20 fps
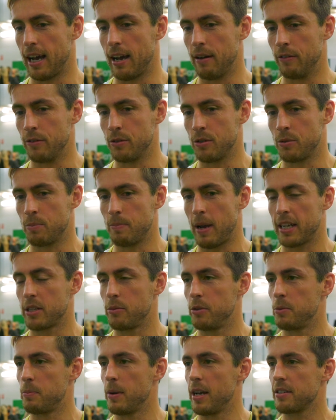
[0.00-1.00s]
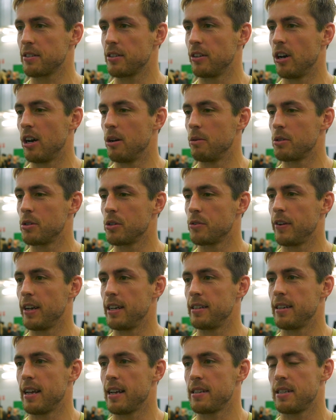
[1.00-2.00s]
Gov was back to his best tonight, which is
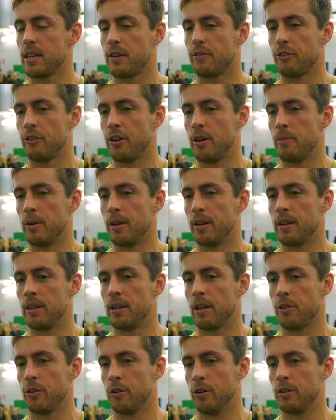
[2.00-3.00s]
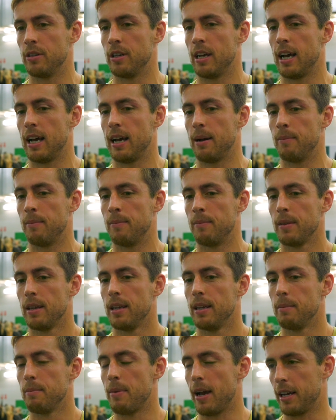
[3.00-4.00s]
fantastic for him. And I thought
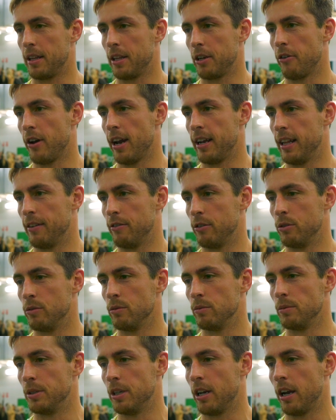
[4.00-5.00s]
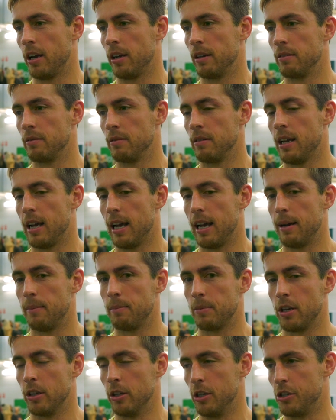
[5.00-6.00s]
back at the ground level, you know,
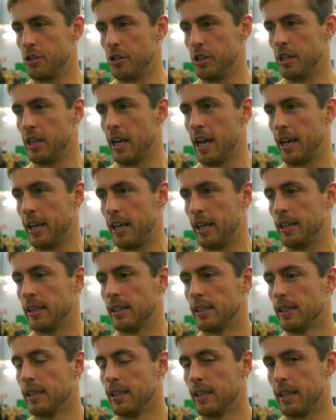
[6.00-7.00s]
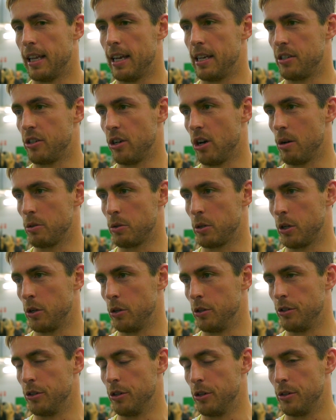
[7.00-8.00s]
Gallucci, Eddie, these types are
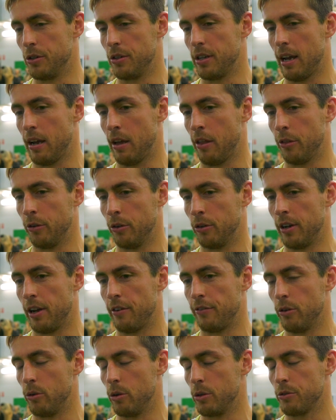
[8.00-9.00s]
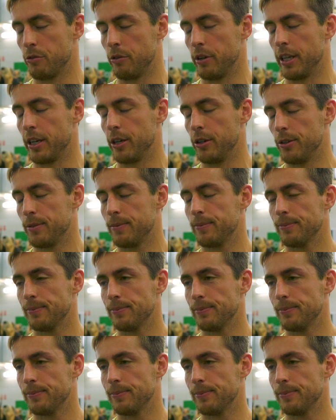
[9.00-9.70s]
good too. So I thought our forwards are really good.